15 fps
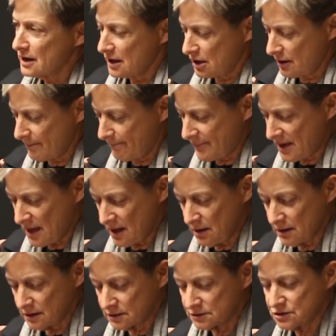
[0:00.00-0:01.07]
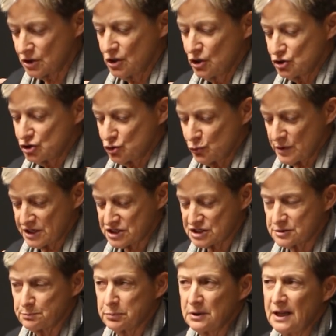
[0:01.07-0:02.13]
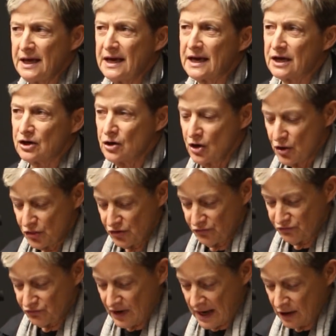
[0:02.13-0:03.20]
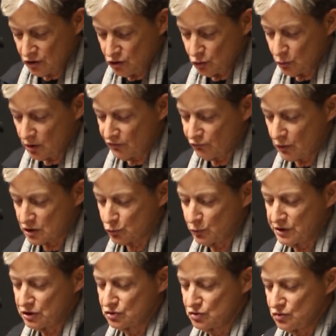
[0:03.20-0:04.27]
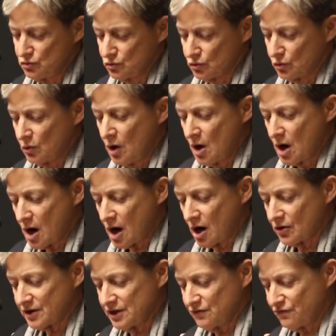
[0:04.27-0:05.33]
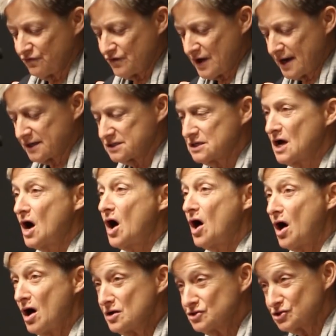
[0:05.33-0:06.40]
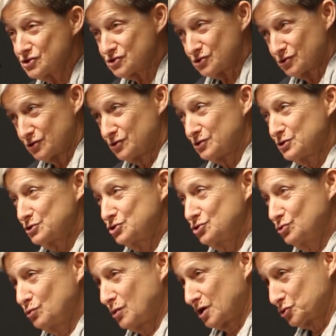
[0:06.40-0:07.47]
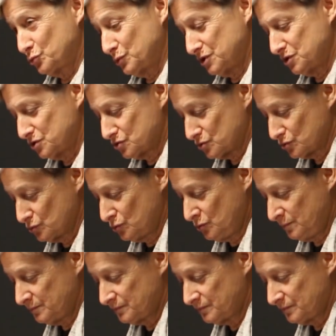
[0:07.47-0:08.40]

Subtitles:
compelled to explain the value of what we do are in fact hostile to what we do,